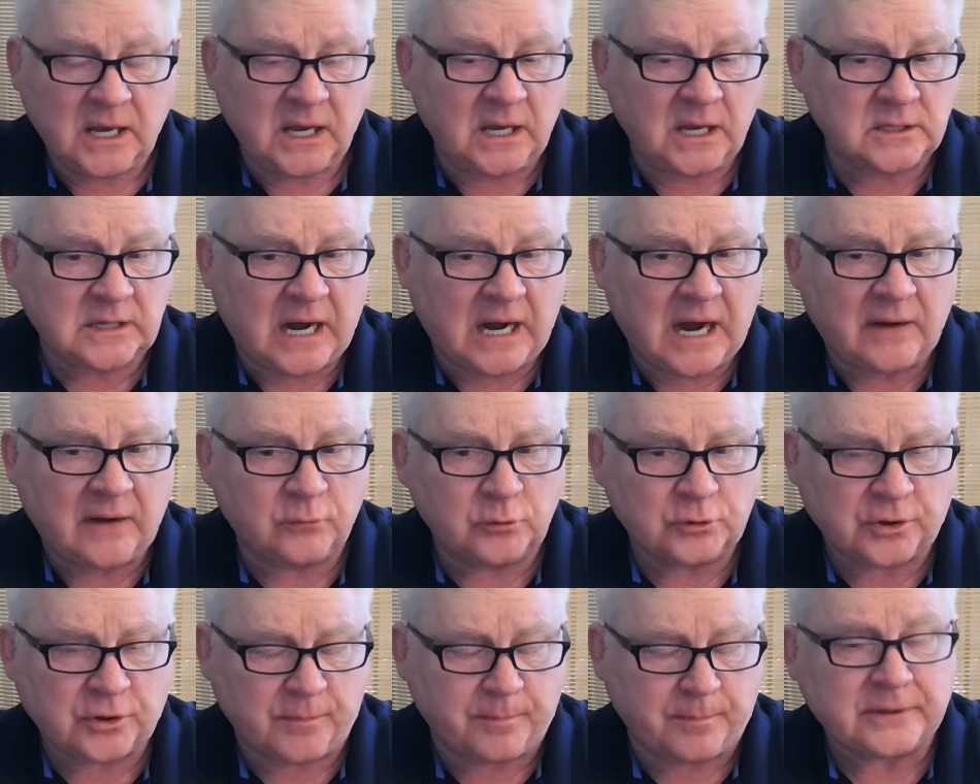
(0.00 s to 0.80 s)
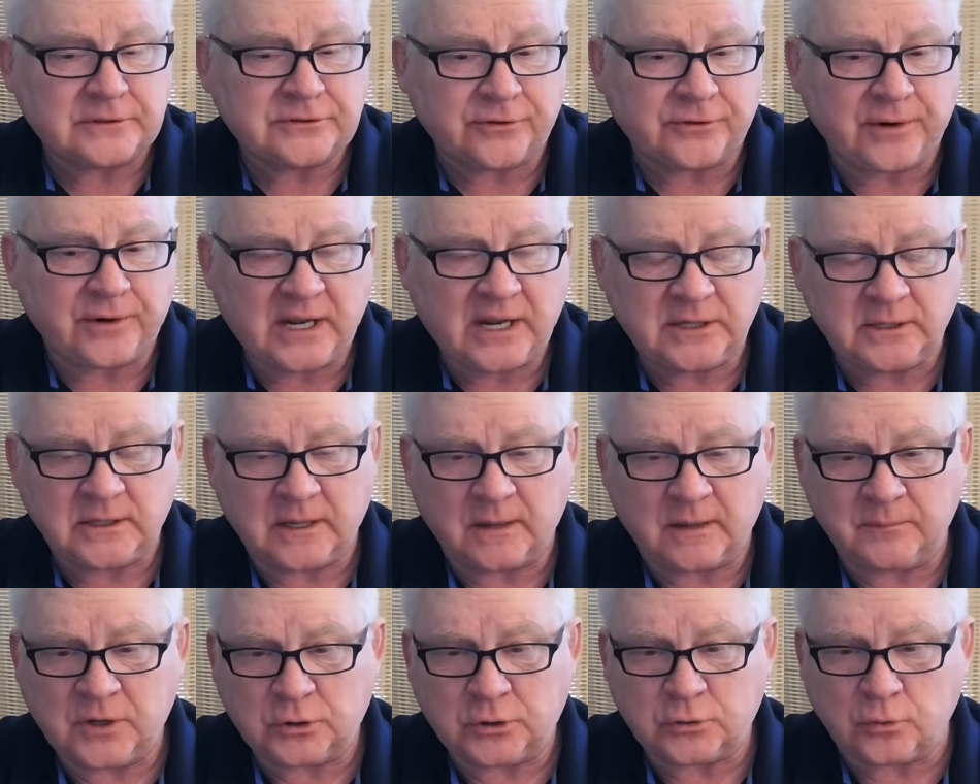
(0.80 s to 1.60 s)
and I would repatriate
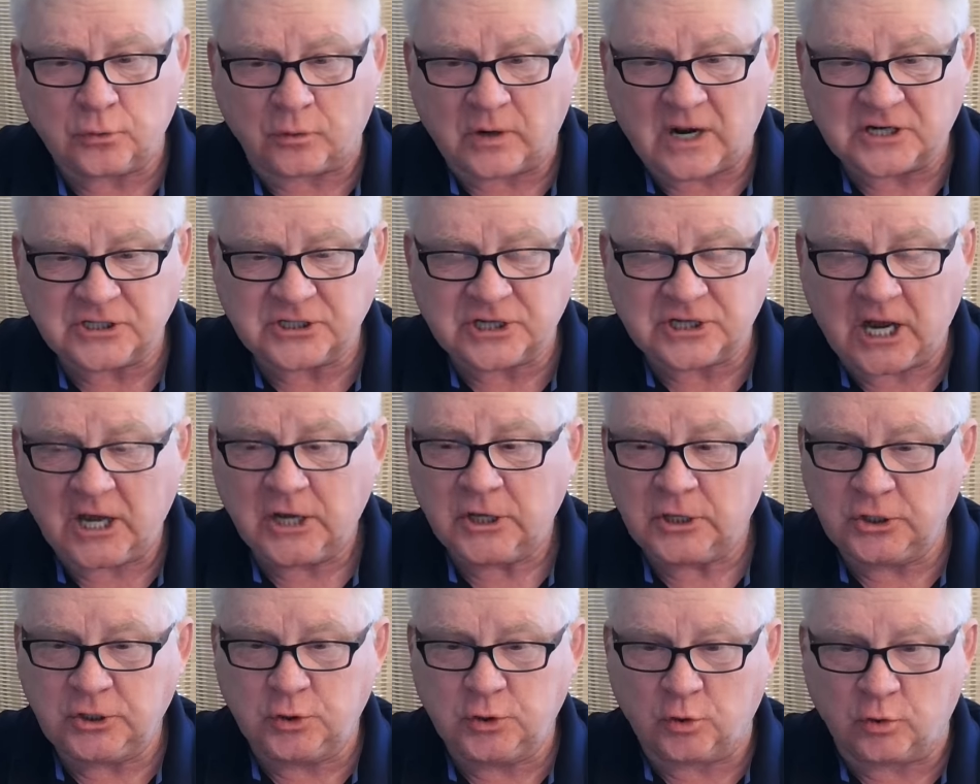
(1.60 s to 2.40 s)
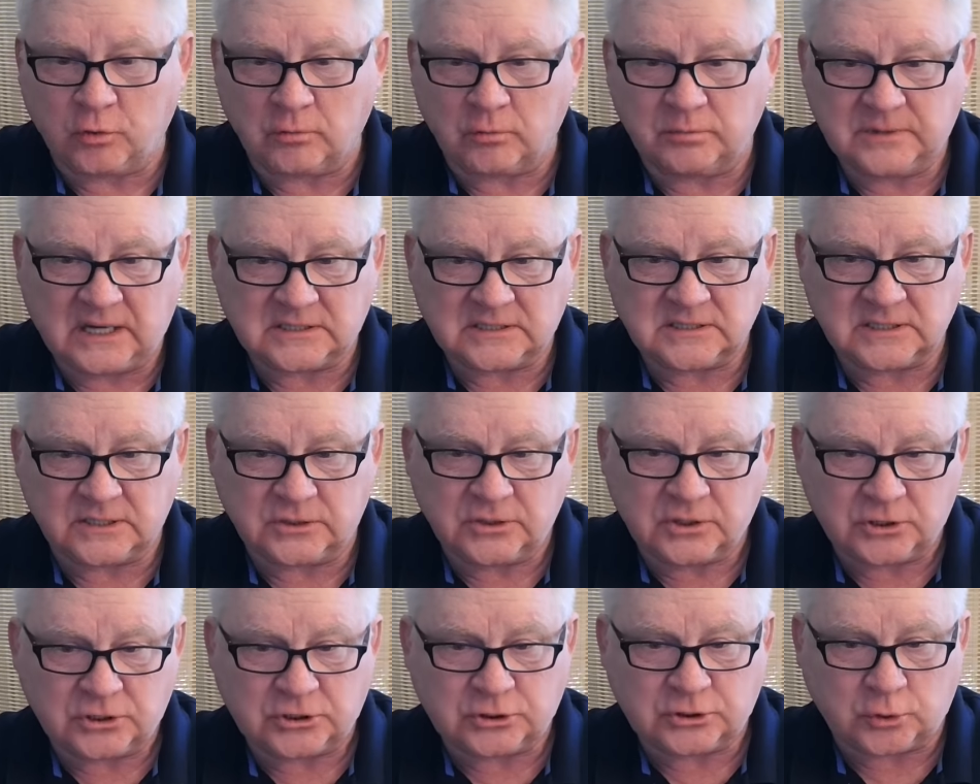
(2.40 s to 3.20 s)
them to Russia. Europe
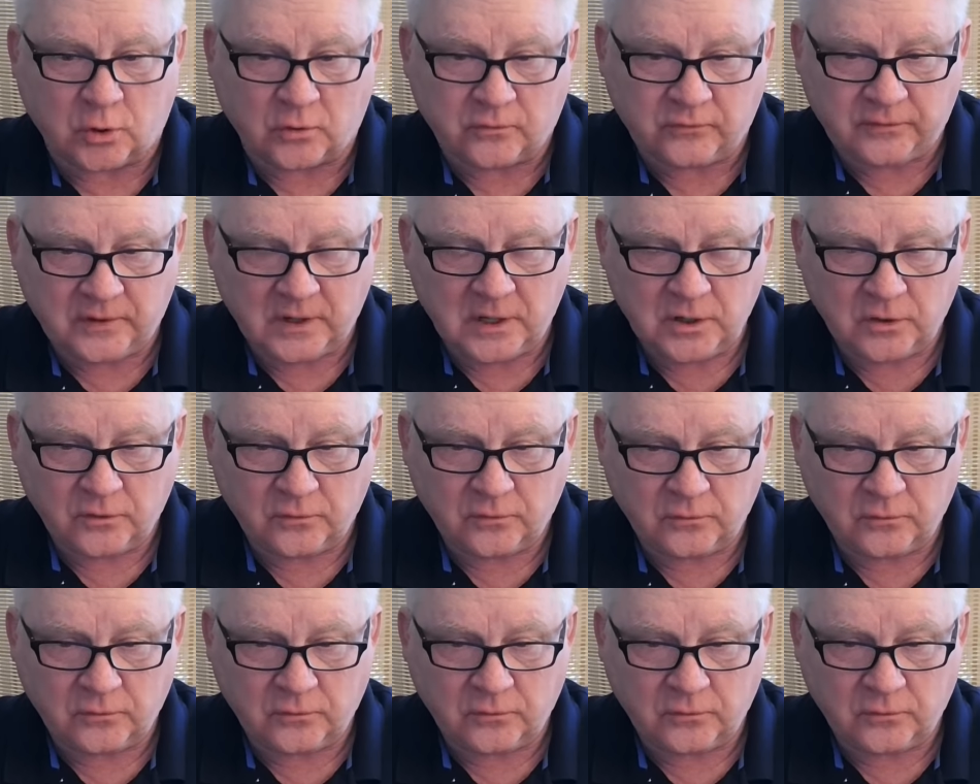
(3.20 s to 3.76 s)
doesn't deserve